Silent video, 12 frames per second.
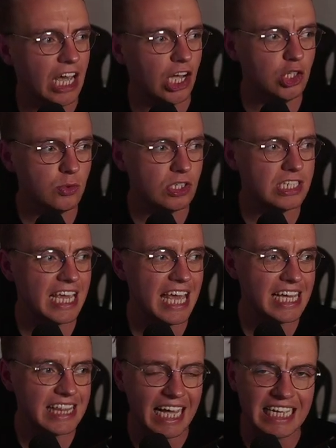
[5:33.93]
And you can
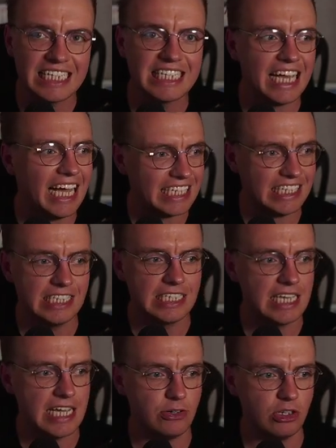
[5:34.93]
take that exact
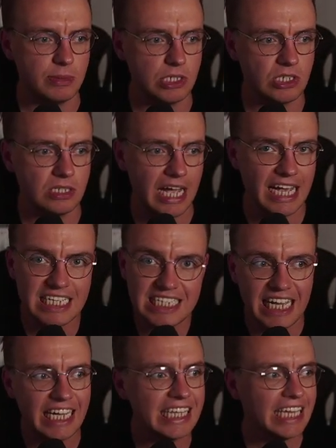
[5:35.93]
container image
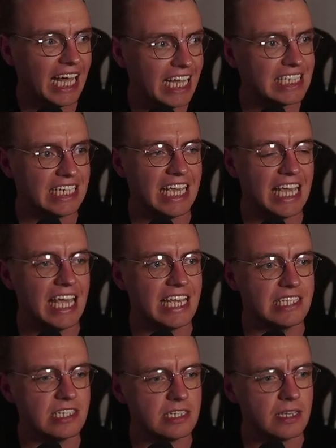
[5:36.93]
exactly as it
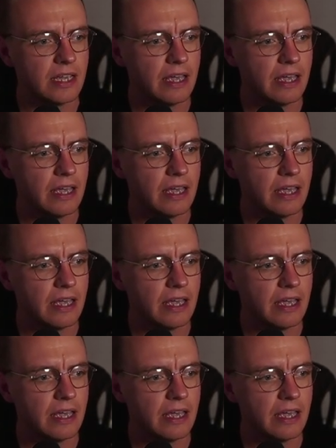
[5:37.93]
is,